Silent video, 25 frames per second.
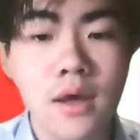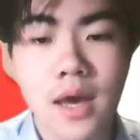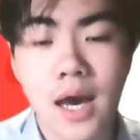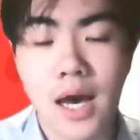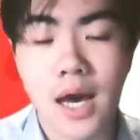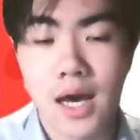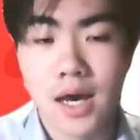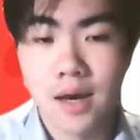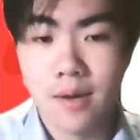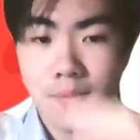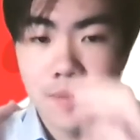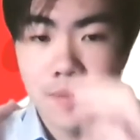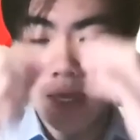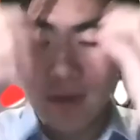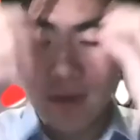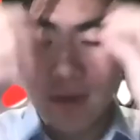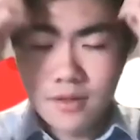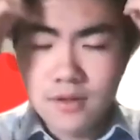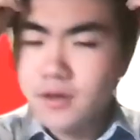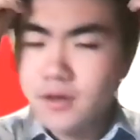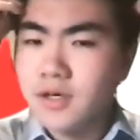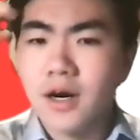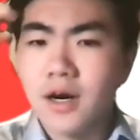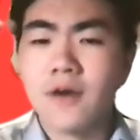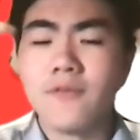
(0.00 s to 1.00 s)
And
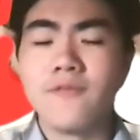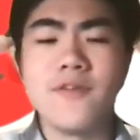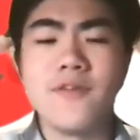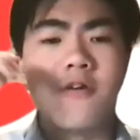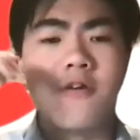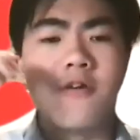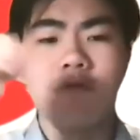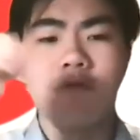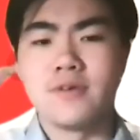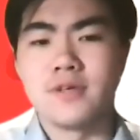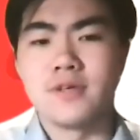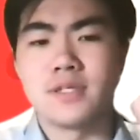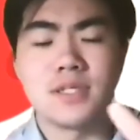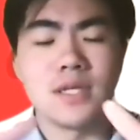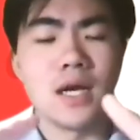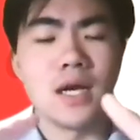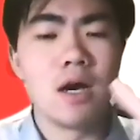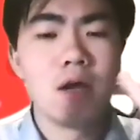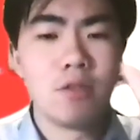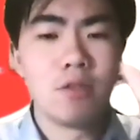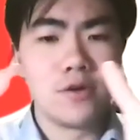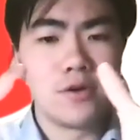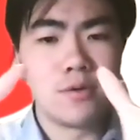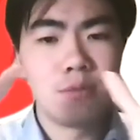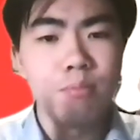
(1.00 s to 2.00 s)
there are various
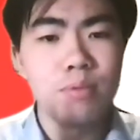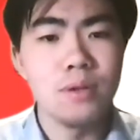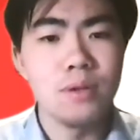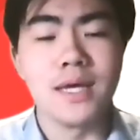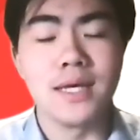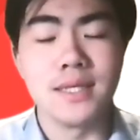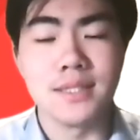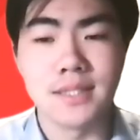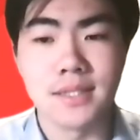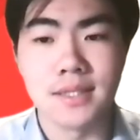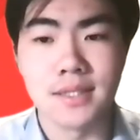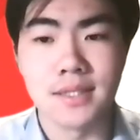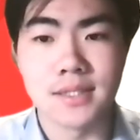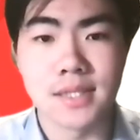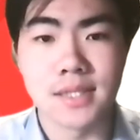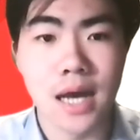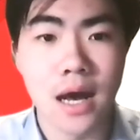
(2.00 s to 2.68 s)
other places